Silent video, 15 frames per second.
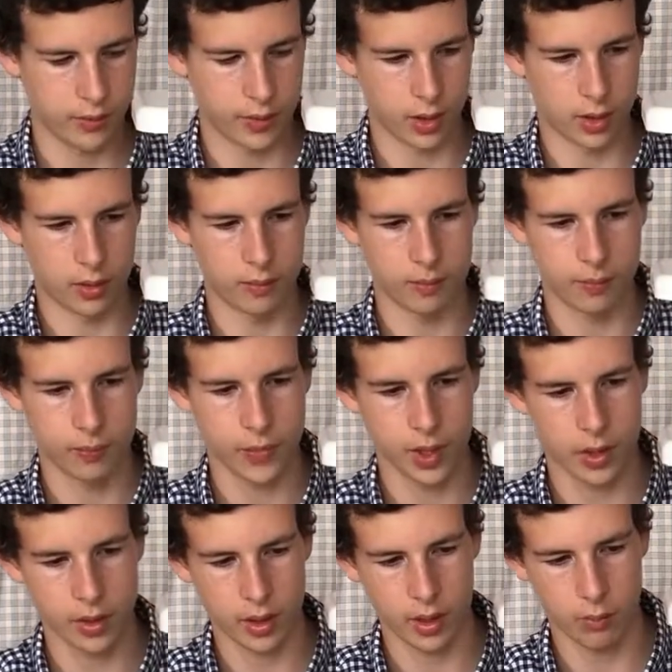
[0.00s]
got
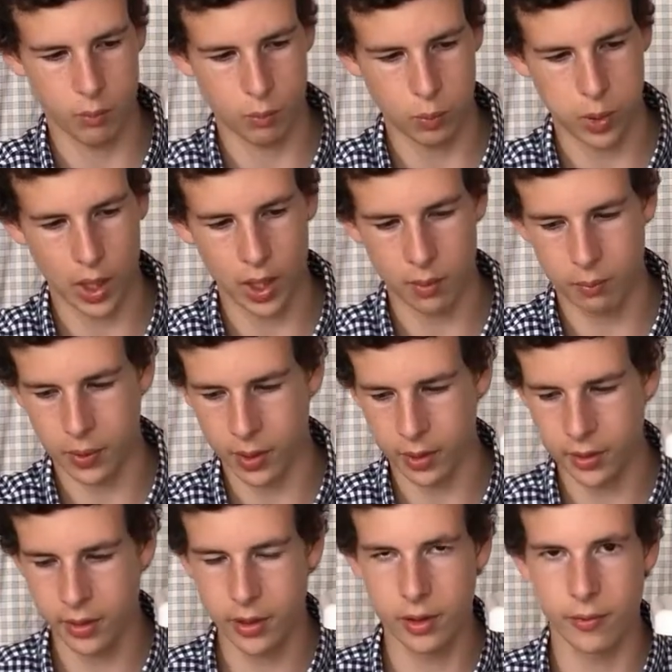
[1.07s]
some plant
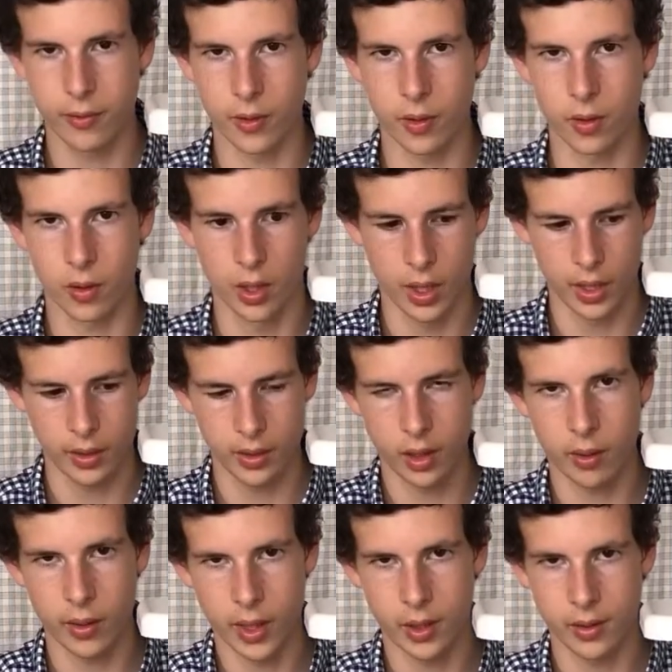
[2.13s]
pods for
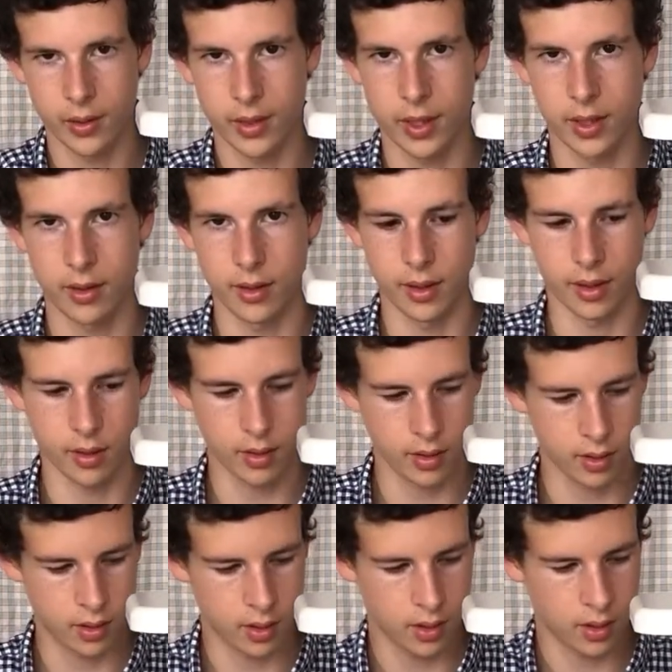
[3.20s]
sowing your seeds in.
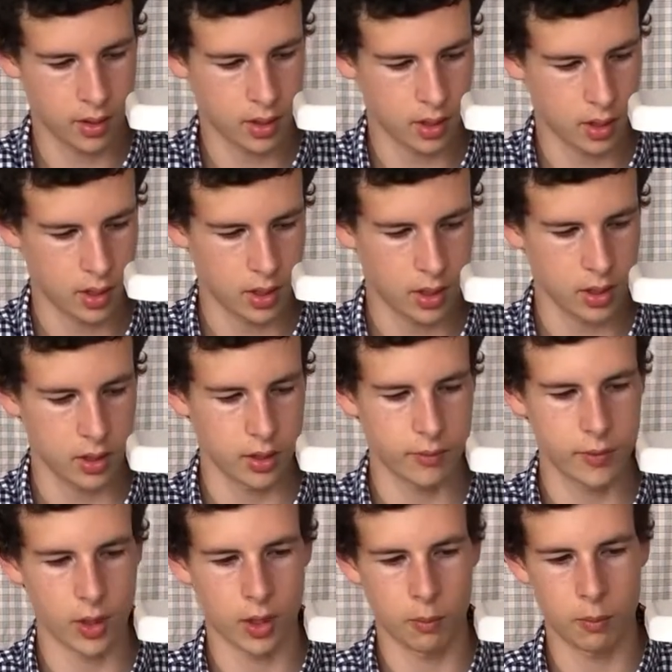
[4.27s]
You've
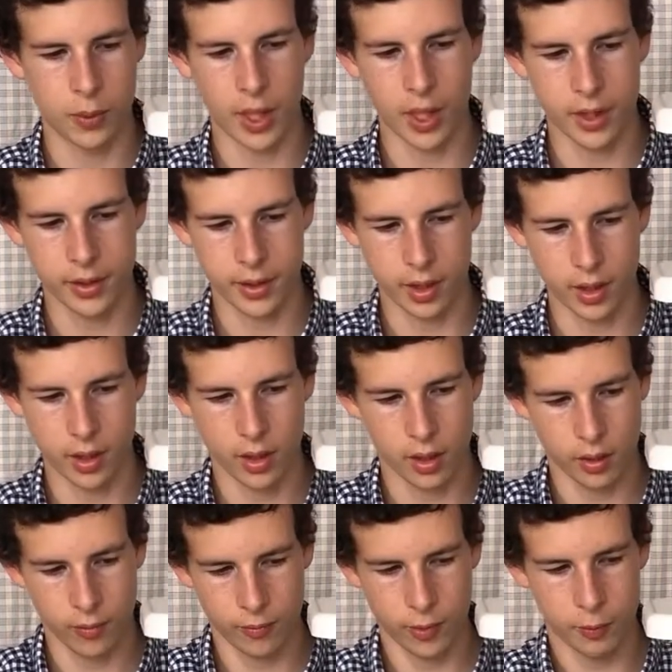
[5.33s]
got baskets
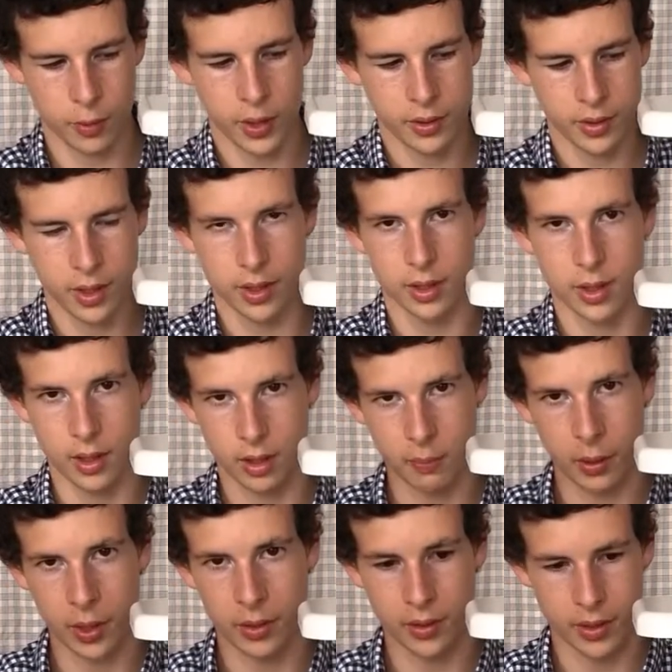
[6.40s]
for putting these
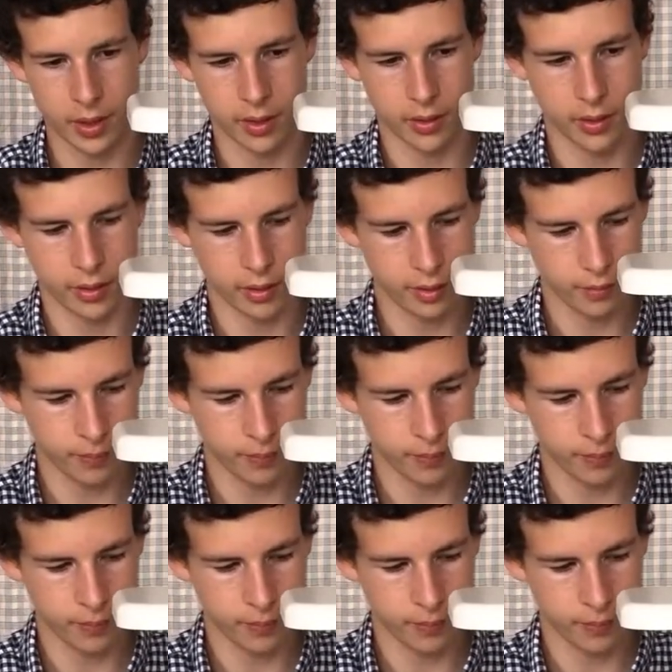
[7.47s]
pods into.